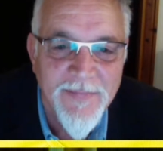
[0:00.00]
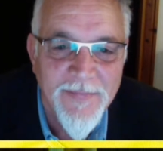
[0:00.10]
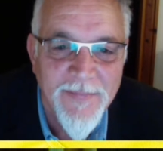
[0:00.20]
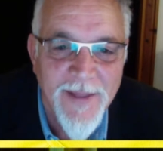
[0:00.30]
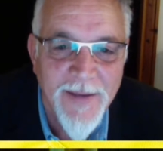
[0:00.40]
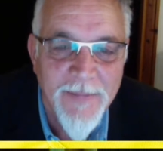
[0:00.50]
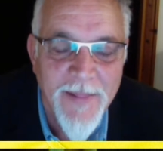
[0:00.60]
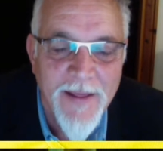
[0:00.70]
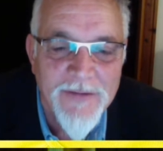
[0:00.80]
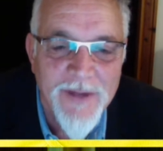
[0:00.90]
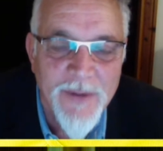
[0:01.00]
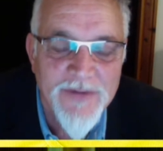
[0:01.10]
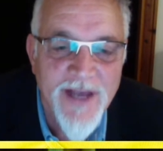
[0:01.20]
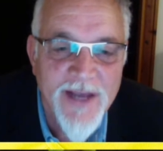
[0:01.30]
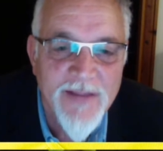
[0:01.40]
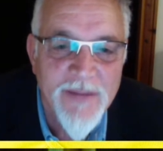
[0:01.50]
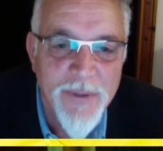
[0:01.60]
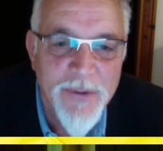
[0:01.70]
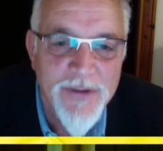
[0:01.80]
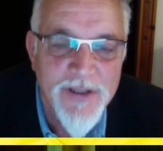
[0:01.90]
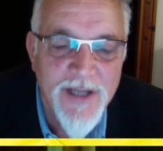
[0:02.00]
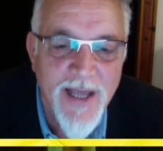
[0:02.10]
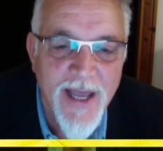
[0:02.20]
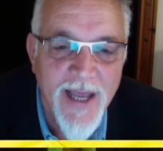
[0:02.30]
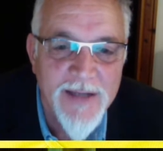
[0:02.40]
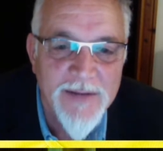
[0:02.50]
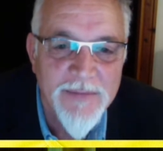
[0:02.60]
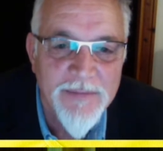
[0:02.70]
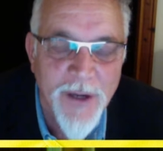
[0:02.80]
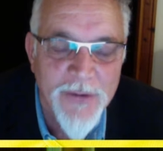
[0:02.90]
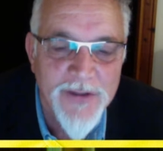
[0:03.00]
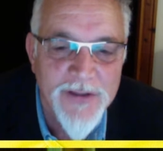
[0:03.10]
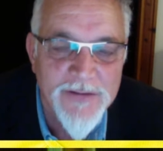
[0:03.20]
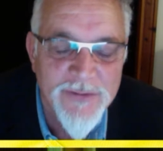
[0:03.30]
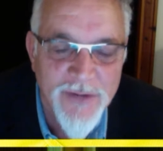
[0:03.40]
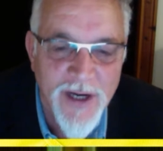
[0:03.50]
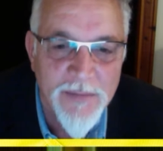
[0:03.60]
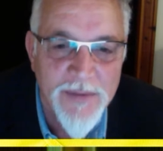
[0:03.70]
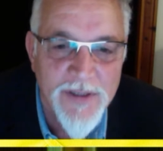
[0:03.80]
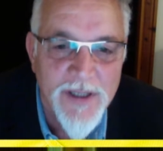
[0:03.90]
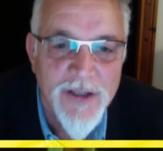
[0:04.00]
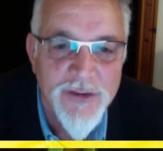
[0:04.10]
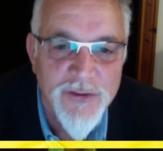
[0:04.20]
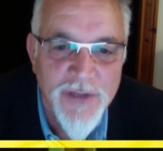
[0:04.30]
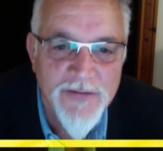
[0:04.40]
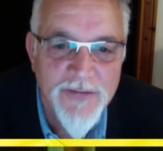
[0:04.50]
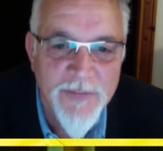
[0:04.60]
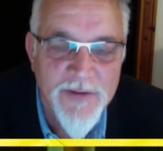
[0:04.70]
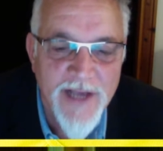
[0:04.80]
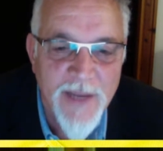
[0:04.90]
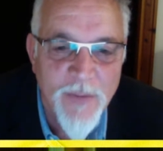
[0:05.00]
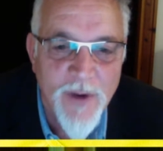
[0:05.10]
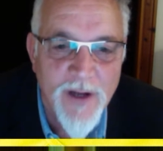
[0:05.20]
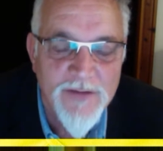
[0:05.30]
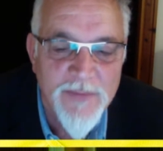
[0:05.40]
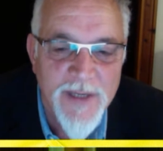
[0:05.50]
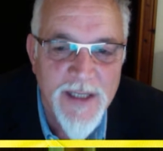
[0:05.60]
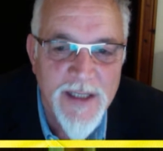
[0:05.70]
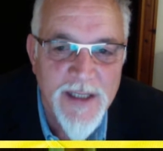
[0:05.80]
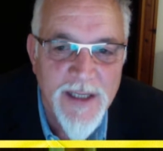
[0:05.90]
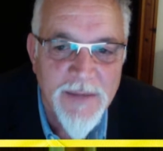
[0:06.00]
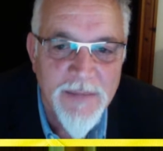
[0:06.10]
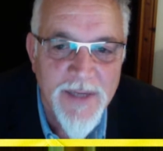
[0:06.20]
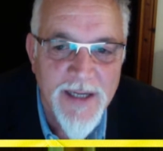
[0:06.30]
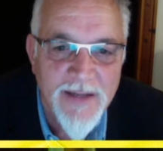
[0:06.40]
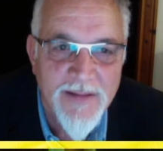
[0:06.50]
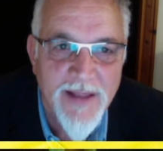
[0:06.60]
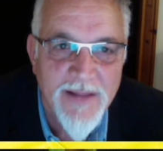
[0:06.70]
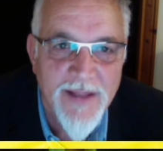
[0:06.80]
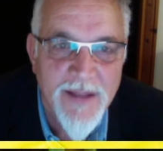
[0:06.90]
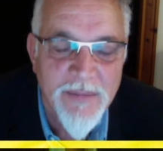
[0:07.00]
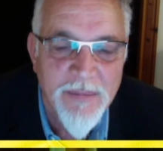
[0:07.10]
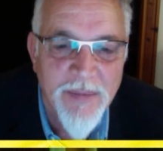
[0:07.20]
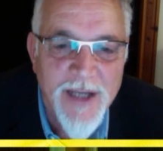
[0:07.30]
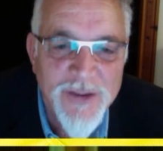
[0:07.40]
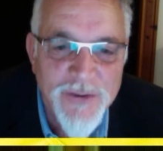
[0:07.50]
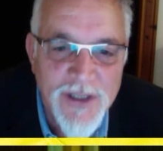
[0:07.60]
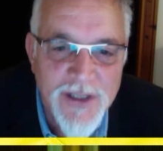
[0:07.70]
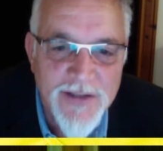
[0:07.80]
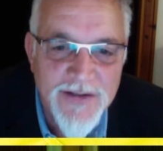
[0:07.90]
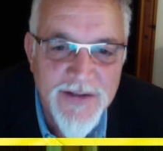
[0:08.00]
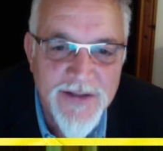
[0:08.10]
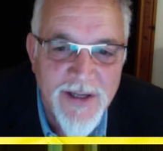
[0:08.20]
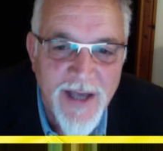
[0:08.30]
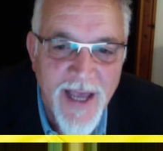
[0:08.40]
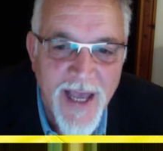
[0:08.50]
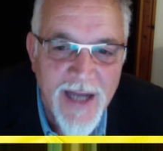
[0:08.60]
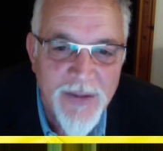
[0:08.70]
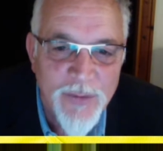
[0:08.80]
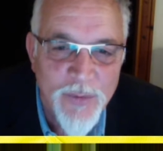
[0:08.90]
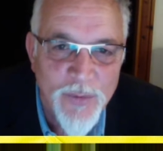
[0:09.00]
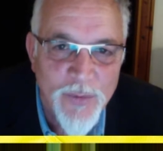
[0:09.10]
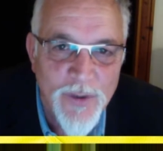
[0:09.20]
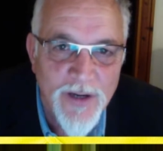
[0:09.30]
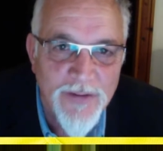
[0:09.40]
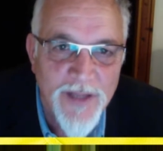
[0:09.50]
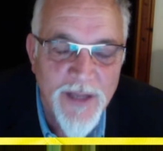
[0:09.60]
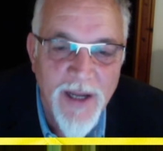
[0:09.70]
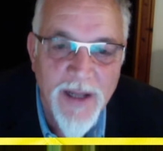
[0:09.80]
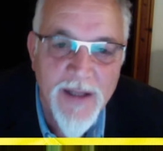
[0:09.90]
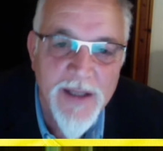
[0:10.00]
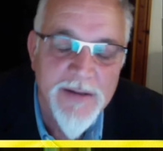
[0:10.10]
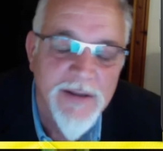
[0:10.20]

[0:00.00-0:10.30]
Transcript: Yeah, so it's saying that Putin and POTUS, Trump, drink from the same well as me, meaning that they're patriots. And we've got to think about it